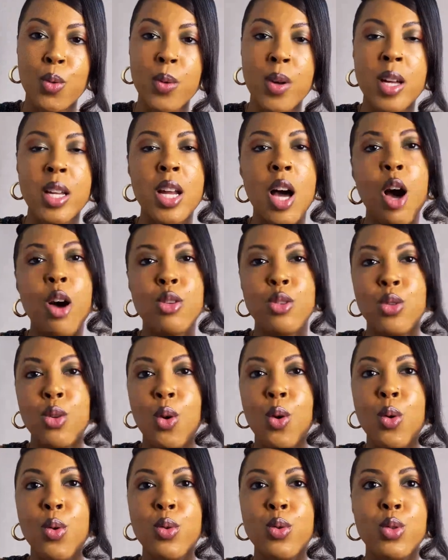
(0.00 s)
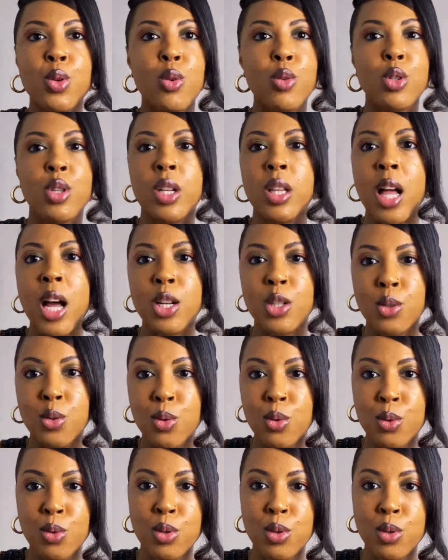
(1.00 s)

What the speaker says: and also sociological.